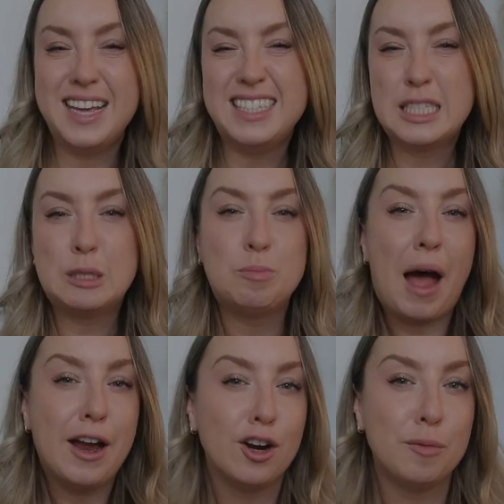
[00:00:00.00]

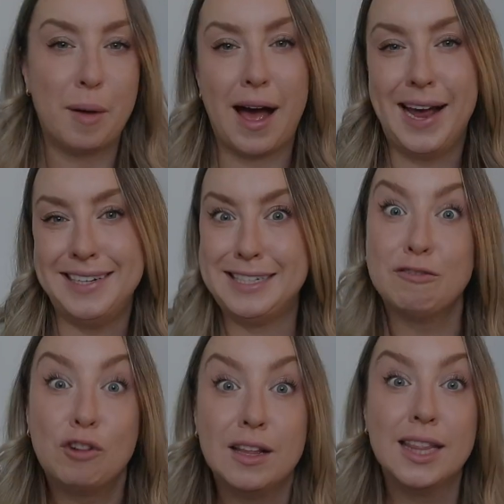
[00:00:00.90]
inspired by
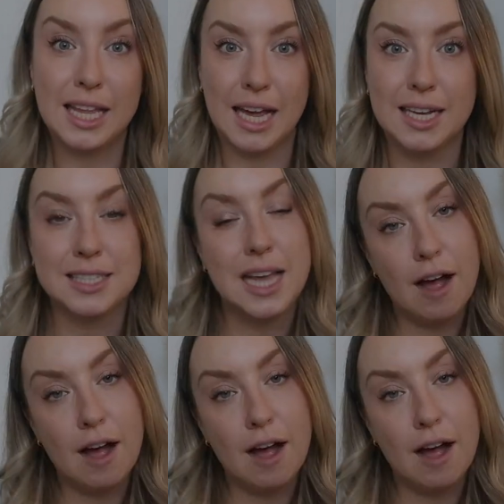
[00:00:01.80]
different things